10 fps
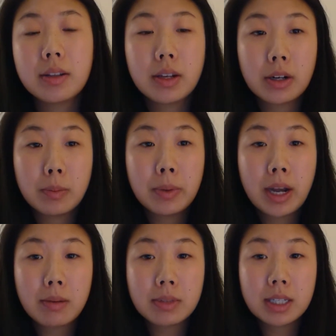There
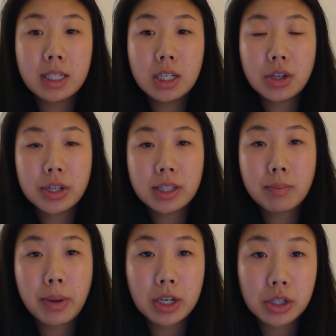becomes a decrease
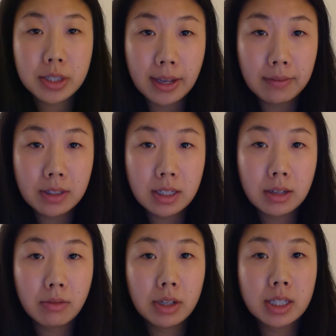in patient
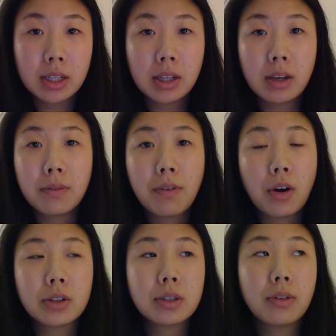safety. Recently,
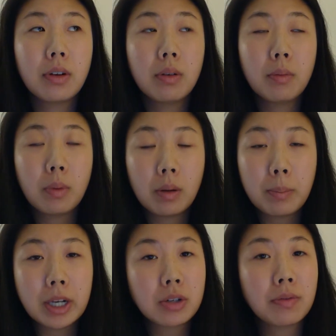
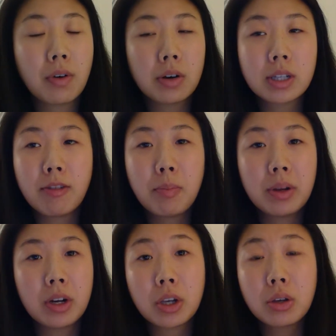patient falls have
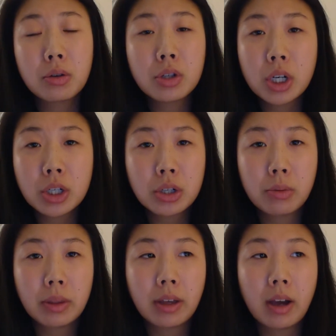been a huge
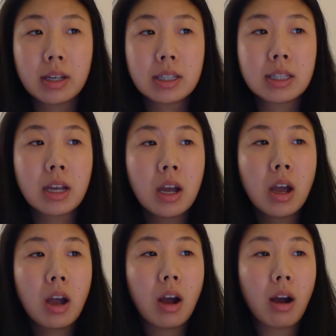issue with us,
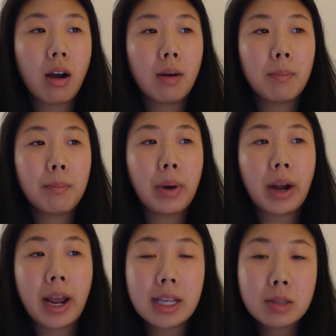but
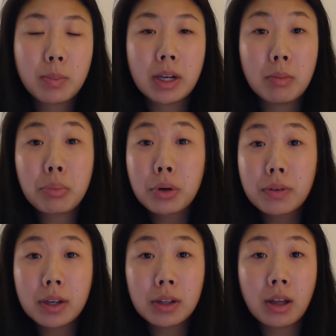it has been
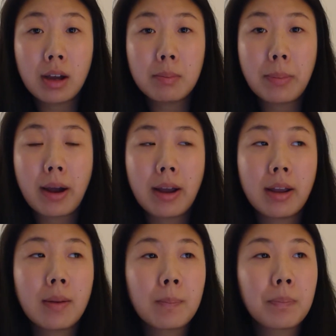improving a lot by